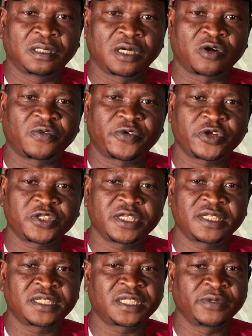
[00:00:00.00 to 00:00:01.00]

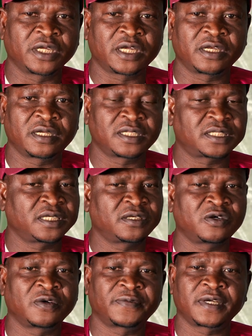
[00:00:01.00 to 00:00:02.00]
Agroforestry system in Kaduna State
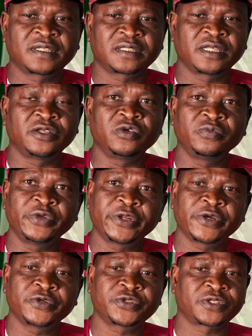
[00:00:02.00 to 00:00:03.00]
offers
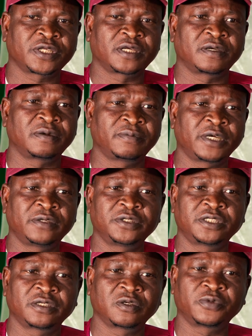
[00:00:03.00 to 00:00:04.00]
numerous value
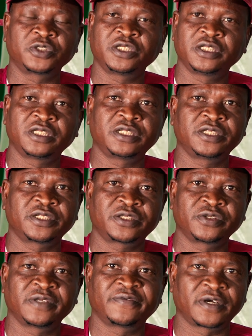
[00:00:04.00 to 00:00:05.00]
chain opportunities
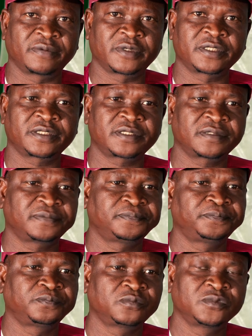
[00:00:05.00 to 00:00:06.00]
to the farmers.
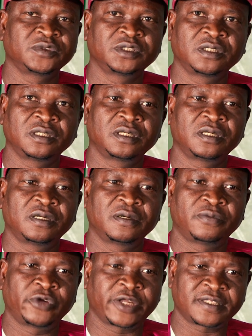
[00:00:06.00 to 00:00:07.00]

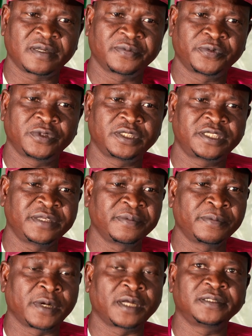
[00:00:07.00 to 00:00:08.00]
For example,
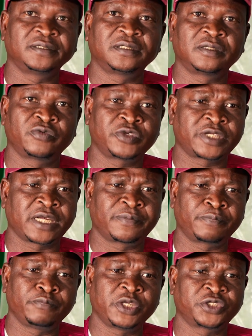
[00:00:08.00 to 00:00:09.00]
timber, which I
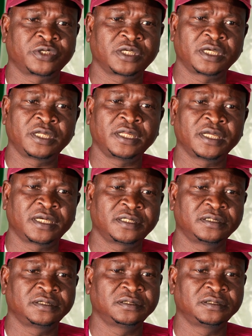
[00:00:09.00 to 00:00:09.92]
mentioned earlier,